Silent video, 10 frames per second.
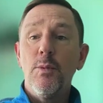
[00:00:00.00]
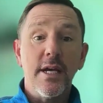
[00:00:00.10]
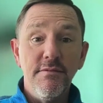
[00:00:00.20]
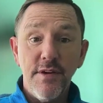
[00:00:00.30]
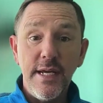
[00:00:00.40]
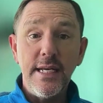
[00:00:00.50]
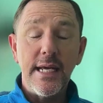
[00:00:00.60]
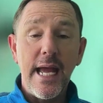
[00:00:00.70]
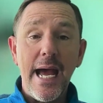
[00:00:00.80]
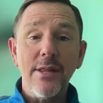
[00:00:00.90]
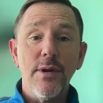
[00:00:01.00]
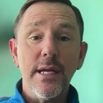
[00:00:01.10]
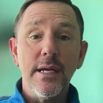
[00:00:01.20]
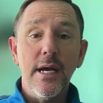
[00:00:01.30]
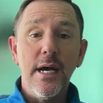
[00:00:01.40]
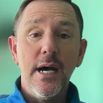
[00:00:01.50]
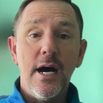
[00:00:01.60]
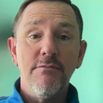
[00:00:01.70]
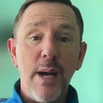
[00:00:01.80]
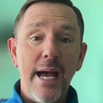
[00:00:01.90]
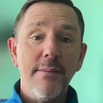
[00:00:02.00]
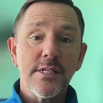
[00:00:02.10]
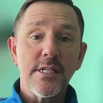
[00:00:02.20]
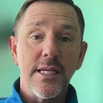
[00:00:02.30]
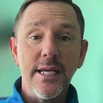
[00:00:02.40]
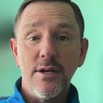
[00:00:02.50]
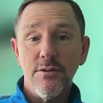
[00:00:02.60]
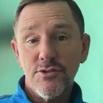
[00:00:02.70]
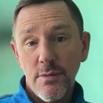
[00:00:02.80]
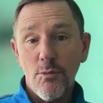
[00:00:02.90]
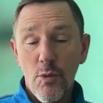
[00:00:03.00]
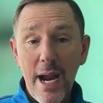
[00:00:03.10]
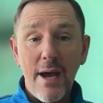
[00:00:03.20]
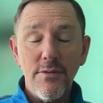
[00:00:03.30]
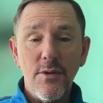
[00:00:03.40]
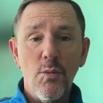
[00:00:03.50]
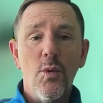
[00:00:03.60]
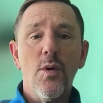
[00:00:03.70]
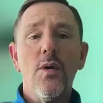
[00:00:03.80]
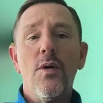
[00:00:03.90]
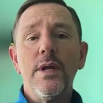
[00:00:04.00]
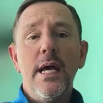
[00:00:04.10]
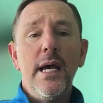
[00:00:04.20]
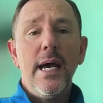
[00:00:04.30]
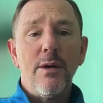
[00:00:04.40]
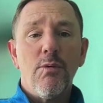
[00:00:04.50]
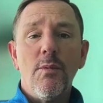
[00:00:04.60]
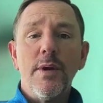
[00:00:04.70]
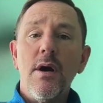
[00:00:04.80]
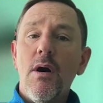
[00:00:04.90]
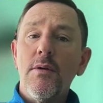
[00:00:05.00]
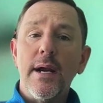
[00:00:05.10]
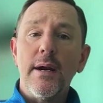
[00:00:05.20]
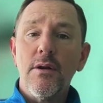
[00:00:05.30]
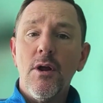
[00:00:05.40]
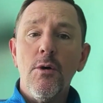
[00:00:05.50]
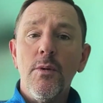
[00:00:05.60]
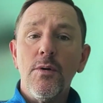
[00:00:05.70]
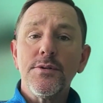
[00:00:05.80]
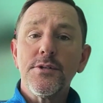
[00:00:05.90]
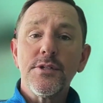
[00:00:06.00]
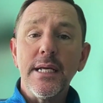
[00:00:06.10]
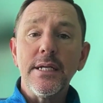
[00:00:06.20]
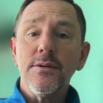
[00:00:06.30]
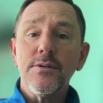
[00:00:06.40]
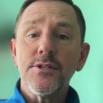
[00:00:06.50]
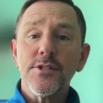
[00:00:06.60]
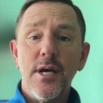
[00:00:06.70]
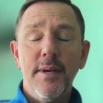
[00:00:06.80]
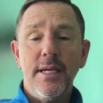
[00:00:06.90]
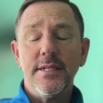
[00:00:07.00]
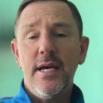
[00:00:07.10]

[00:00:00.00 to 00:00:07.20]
convened a gathering of Baptist leaders from around the world at what we called our Global Senders Summit.